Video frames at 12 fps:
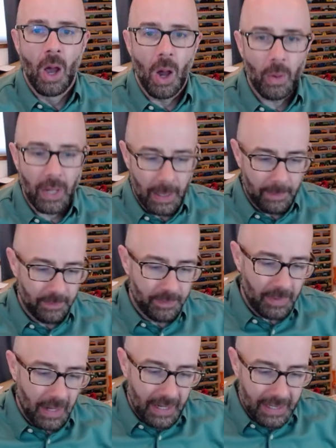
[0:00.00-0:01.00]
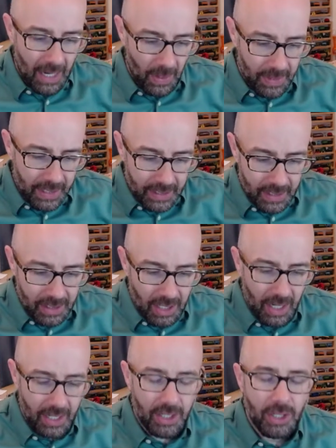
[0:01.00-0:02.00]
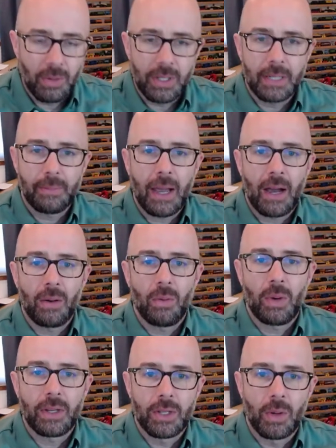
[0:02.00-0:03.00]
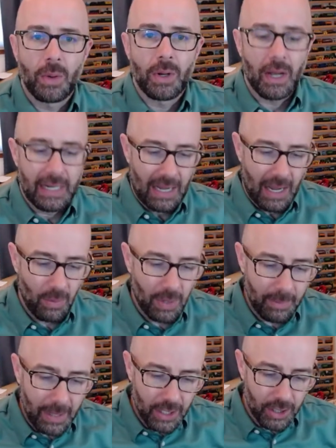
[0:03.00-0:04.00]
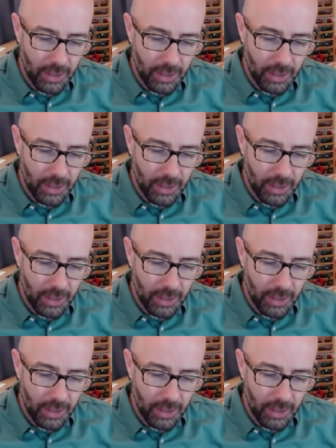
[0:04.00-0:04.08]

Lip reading: Okay, now this is talking to us about what's going on. Now I want to make sure